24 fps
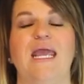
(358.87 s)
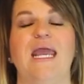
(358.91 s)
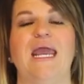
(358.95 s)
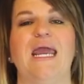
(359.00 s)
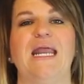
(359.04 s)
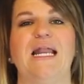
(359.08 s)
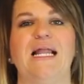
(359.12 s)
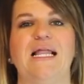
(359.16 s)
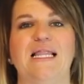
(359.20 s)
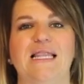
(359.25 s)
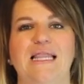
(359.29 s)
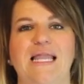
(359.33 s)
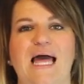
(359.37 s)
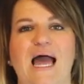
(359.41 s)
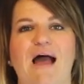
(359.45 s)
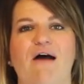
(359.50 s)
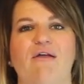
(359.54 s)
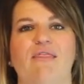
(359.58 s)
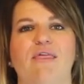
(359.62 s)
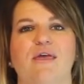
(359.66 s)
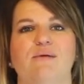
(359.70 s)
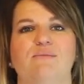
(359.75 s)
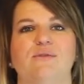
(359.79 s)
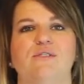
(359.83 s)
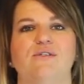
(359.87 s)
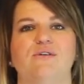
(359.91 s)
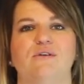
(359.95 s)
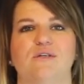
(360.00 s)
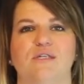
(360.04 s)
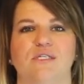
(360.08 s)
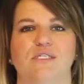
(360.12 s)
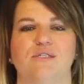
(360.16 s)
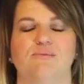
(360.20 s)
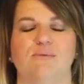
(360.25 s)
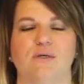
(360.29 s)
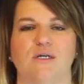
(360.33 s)
and allow them to
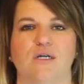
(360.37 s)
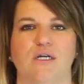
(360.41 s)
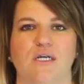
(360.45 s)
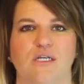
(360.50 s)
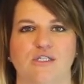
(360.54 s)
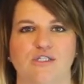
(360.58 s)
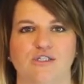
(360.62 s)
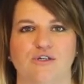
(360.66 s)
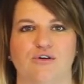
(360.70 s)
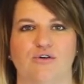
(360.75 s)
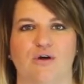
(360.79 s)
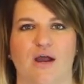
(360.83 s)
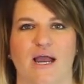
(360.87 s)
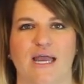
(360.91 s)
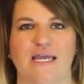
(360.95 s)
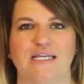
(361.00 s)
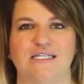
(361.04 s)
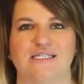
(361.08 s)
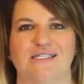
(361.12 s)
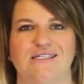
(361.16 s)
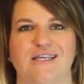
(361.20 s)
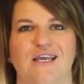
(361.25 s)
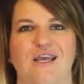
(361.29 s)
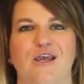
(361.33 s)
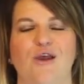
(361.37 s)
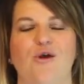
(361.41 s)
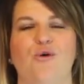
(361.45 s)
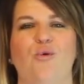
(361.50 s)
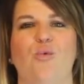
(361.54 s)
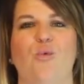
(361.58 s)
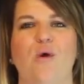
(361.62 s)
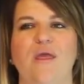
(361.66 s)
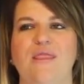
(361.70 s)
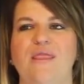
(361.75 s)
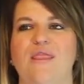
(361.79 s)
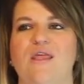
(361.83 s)
experience Christ
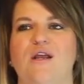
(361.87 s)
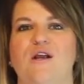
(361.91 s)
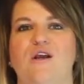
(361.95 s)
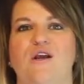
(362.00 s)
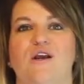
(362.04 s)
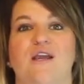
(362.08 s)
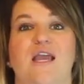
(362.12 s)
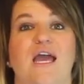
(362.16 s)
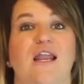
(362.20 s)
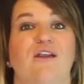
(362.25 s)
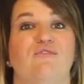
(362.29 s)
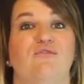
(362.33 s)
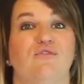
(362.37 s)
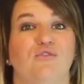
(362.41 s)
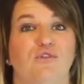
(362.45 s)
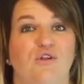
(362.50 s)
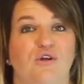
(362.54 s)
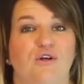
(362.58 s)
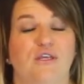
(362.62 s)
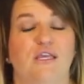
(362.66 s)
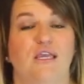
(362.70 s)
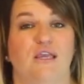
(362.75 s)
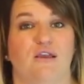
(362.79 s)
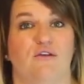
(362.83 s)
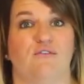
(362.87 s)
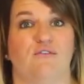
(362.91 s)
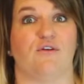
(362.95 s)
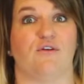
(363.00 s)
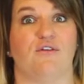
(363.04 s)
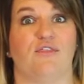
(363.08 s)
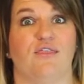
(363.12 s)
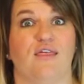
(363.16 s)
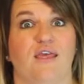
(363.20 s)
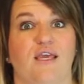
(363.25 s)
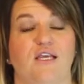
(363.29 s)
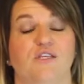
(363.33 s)
when they're kind of looking
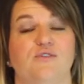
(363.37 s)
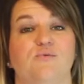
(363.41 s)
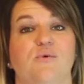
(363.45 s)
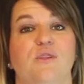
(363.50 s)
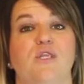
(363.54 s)
things,